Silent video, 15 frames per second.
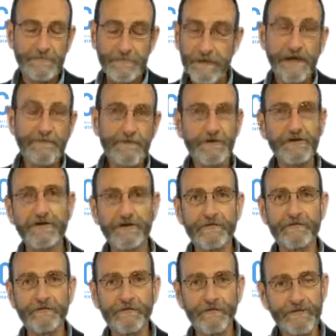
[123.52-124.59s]
level
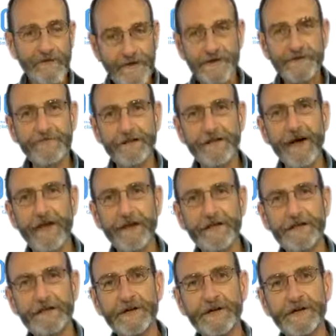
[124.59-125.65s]
of scientific
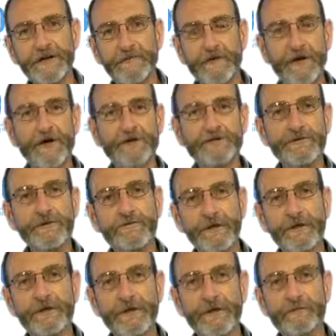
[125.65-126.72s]
knowledge, but also
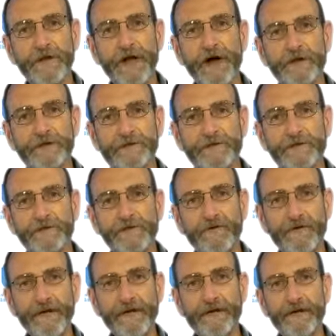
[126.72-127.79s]
building blocks that
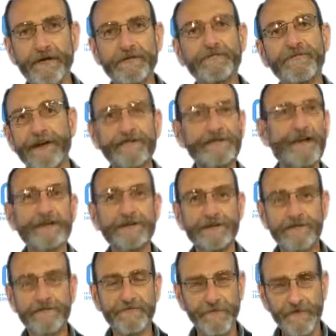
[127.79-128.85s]
create a
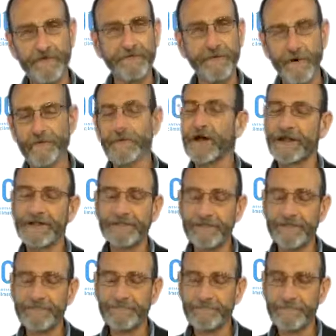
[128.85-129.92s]
foundation for smart
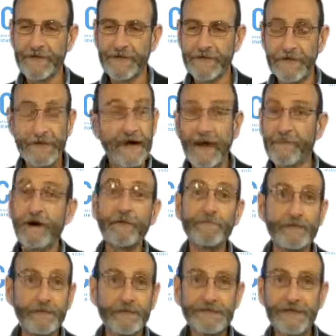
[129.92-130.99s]
policy. I'm
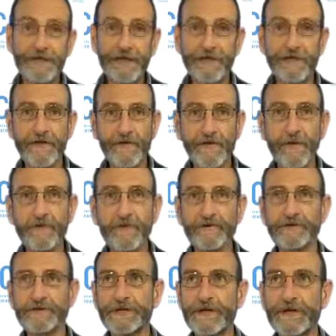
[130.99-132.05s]
optimistic that we
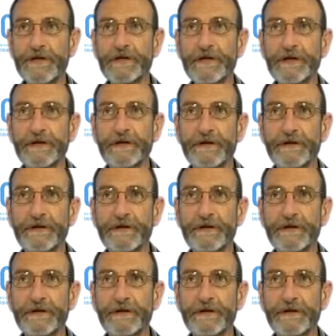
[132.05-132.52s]
will see